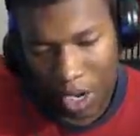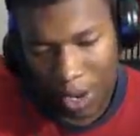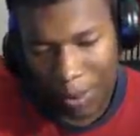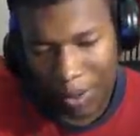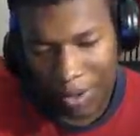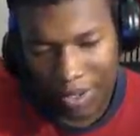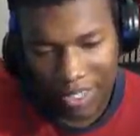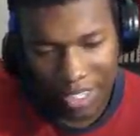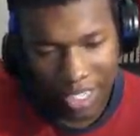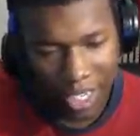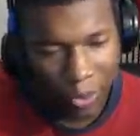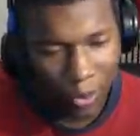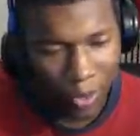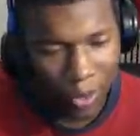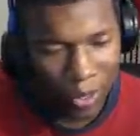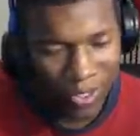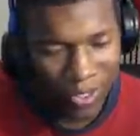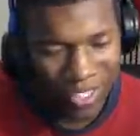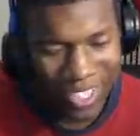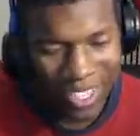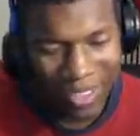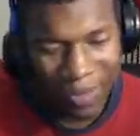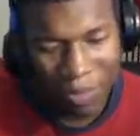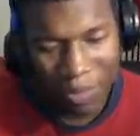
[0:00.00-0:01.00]
I'll probably say at
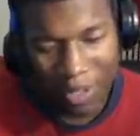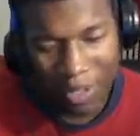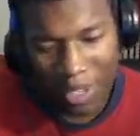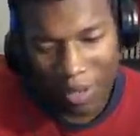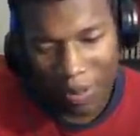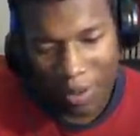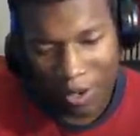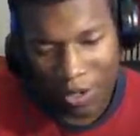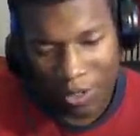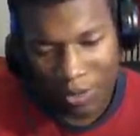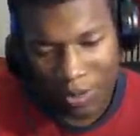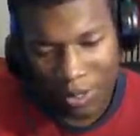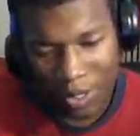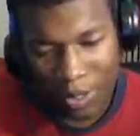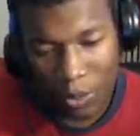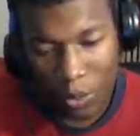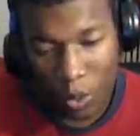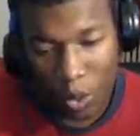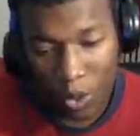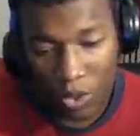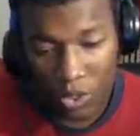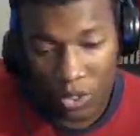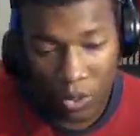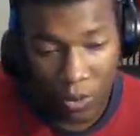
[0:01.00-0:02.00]
around 10 p.m. I was playing
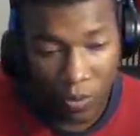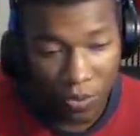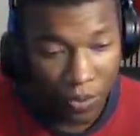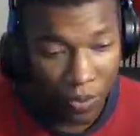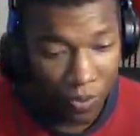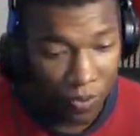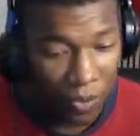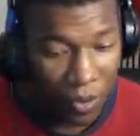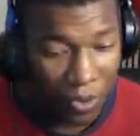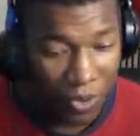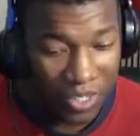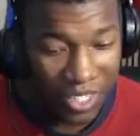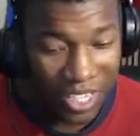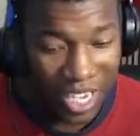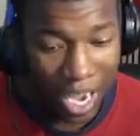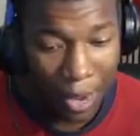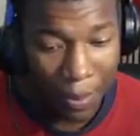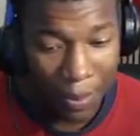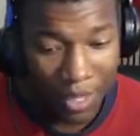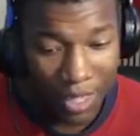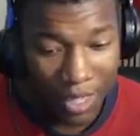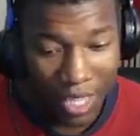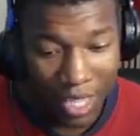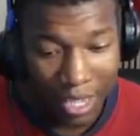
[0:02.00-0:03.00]
Warzone for the first
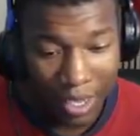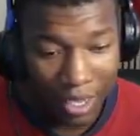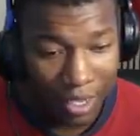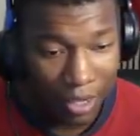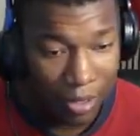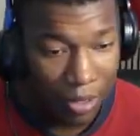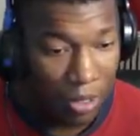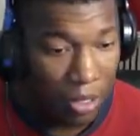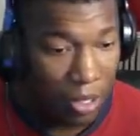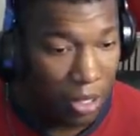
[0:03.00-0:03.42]
time in like